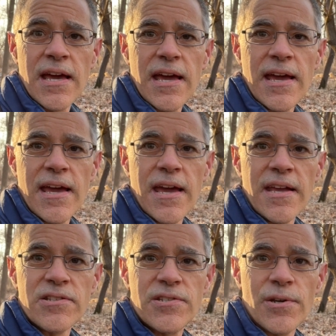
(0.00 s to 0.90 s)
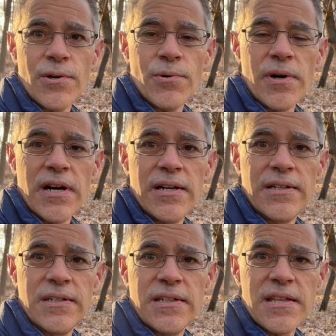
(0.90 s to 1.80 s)
And so
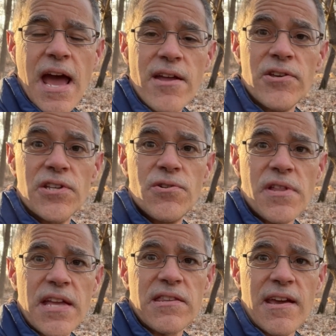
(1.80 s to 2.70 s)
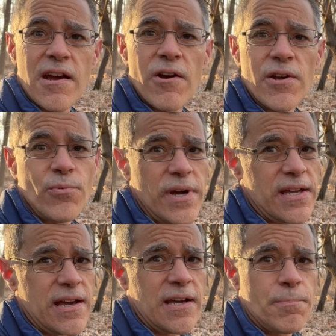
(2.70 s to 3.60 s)
yeah, you could do that there and
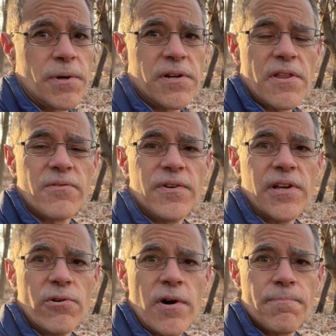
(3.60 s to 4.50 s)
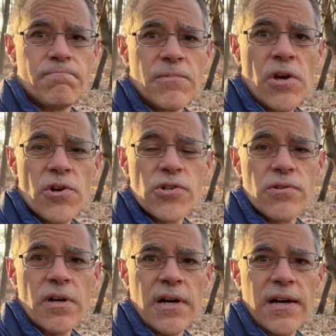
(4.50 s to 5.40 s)
wait. I'm going to put another video up
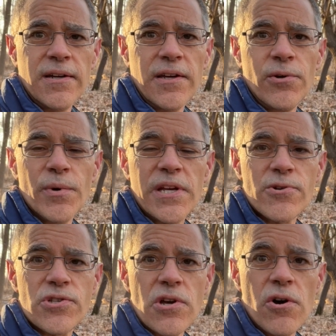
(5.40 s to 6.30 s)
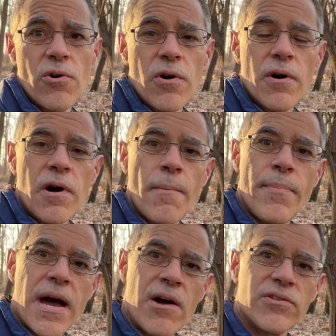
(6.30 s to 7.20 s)
in a week or so
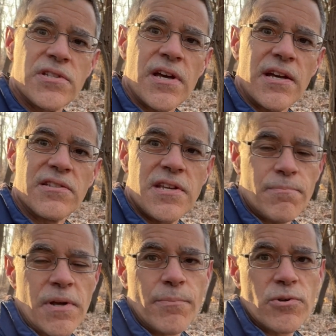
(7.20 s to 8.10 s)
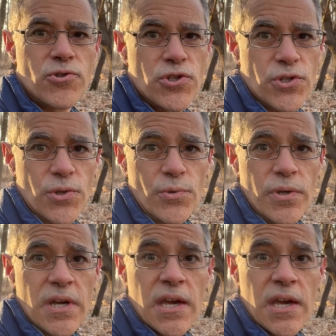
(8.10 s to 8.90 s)
about tip number 2.